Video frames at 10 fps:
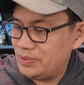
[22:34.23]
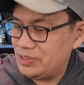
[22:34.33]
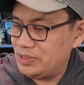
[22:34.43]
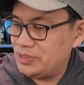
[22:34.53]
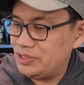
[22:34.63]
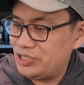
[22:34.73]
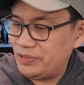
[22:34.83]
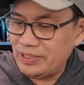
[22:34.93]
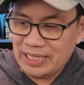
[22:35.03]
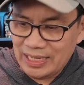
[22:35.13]
This is the
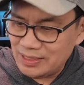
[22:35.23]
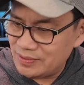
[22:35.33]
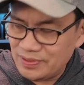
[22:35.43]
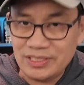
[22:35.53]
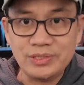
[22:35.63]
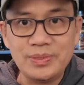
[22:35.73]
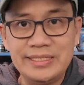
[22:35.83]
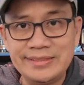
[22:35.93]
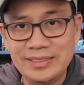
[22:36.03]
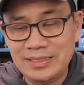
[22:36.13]
sherry cask finish
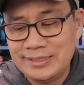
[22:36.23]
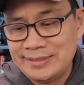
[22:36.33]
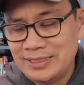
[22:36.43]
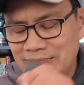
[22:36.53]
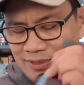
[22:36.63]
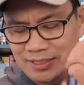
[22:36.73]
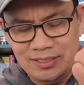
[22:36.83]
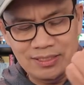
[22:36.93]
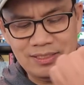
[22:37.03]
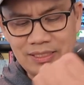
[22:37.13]
one.
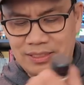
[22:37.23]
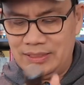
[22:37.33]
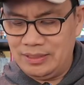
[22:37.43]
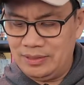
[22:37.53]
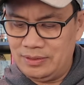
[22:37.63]
This is the